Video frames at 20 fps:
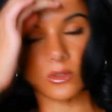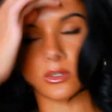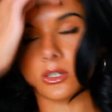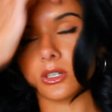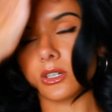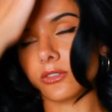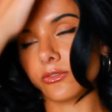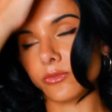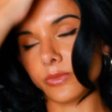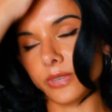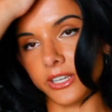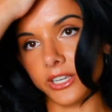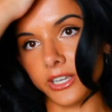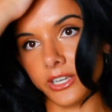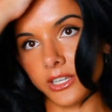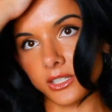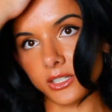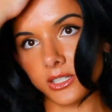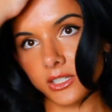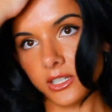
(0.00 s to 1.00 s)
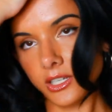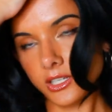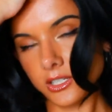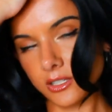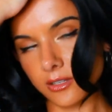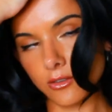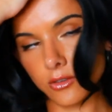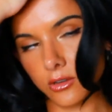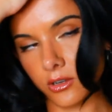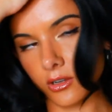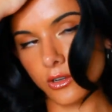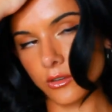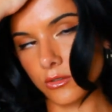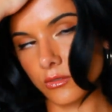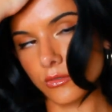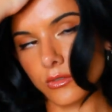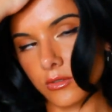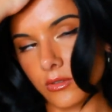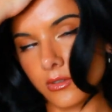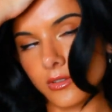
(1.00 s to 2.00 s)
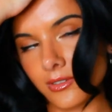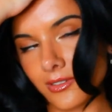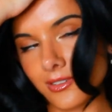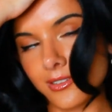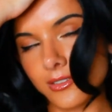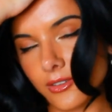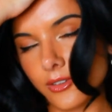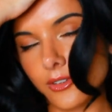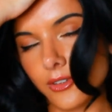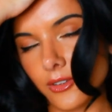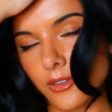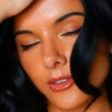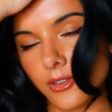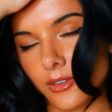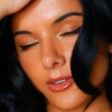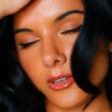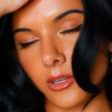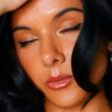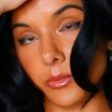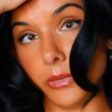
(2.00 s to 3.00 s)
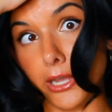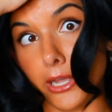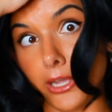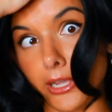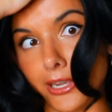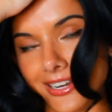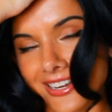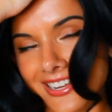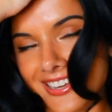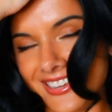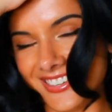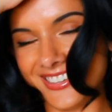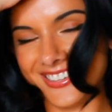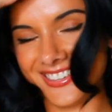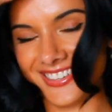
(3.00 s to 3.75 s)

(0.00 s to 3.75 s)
or if my AC isn't on. I'm dying.